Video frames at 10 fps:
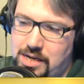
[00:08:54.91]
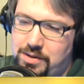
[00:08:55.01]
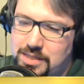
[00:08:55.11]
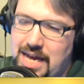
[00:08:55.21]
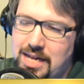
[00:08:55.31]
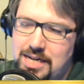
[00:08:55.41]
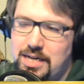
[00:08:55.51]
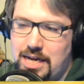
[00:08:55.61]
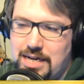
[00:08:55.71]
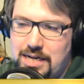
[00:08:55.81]
It's sad yeah. it
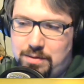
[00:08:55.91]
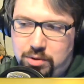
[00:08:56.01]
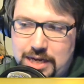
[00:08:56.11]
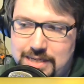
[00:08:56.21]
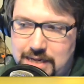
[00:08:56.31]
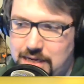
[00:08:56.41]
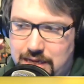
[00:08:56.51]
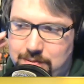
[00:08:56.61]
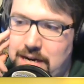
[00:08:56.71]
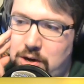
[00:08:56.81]
didn't, it didn't place
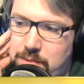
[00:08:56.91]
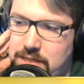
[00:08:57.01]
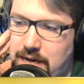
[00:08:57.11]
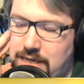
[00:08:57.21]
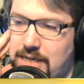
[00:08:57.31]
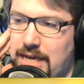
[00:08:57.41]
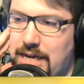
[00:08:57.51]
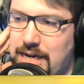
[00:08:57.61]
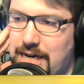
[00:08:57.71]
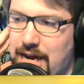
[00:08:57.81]
anything, but I hope it's an idea
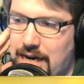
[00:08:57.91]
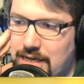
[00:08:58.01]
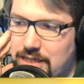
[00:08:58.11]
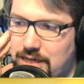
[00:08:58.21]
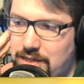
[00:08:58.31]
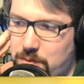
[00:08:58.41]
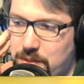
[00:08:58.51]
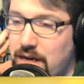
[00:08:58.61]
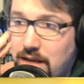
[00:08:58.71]
that, that kind of continues.